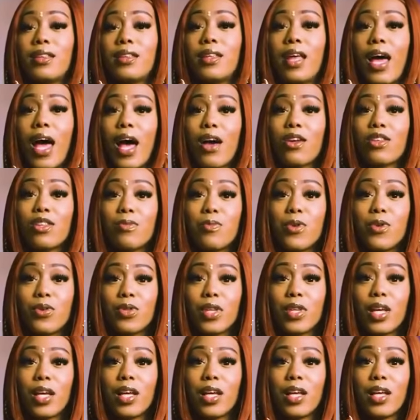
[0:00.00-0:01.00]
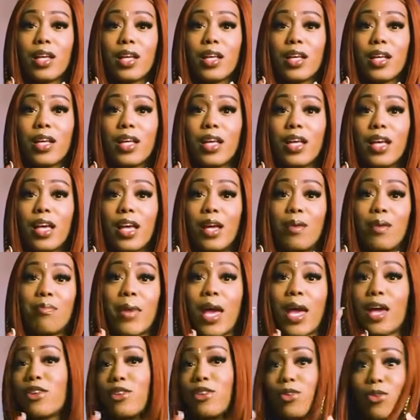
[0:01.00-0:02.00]
The house music, it
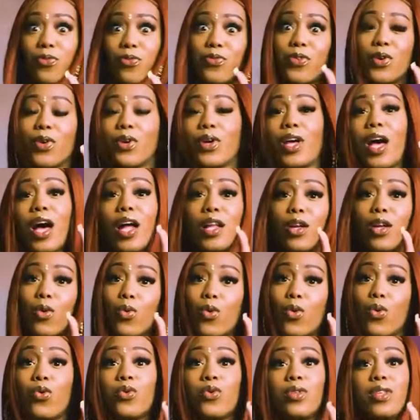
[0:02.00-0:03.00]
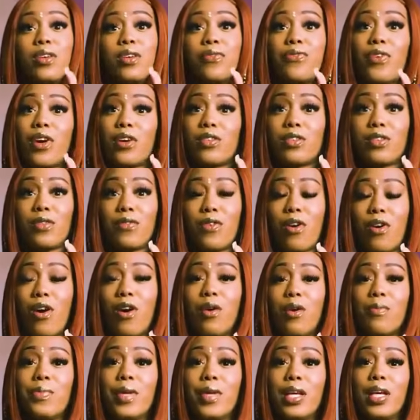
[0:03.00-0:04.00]
makes you feel kind of woozy, first of
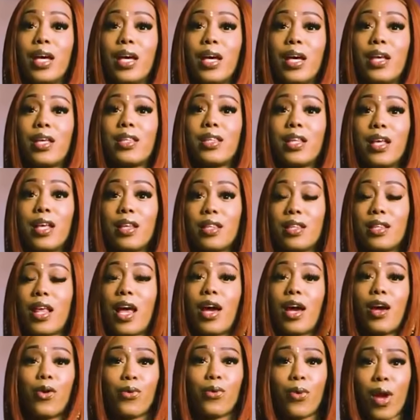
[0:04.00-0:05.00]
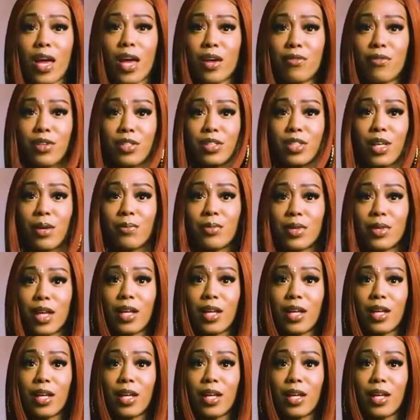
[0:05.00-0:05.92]
all. Because it's like a rave or something.